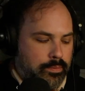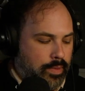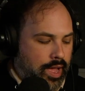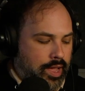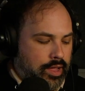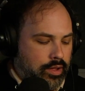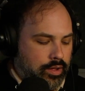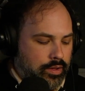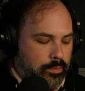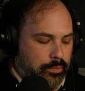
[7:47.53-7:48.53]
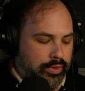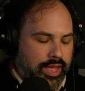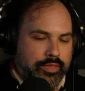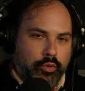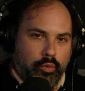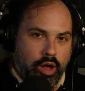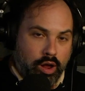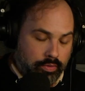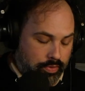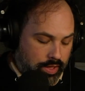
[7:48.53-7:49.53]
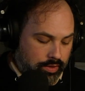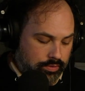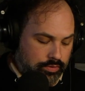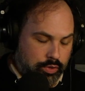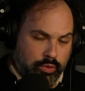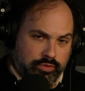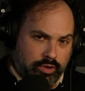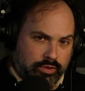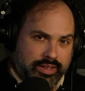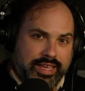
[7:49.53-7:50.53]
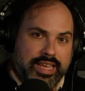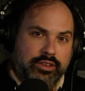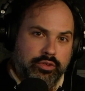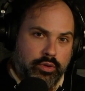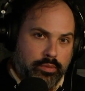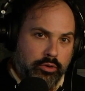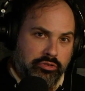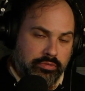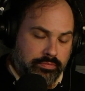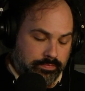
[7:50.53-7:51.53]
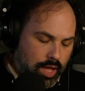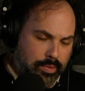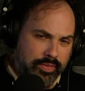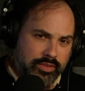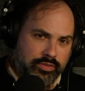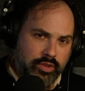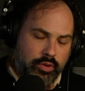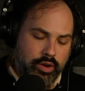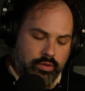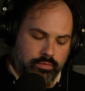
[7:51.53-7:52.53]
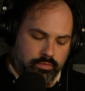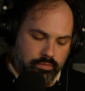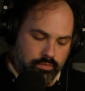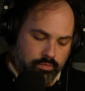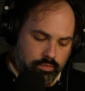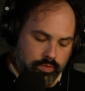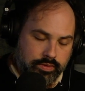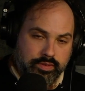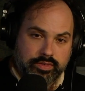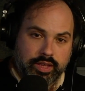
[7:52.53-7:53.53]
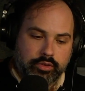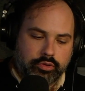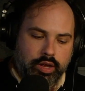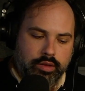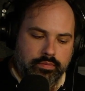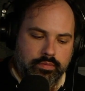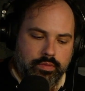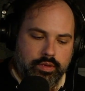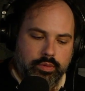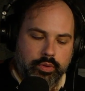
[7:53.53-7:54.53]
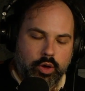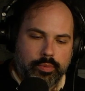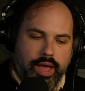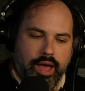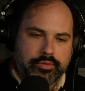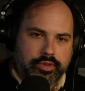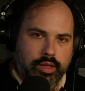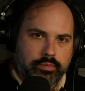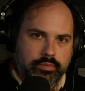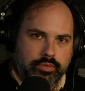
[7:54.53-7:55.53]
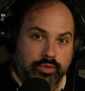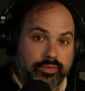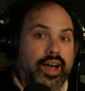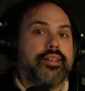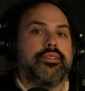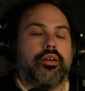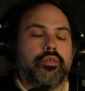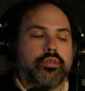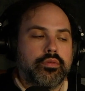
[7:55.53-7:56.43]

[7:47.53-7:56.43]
by playing the wrong things, you start to key into emotion. How about this note here? This is 6, right? I'm gonna go up a half step to flat 7.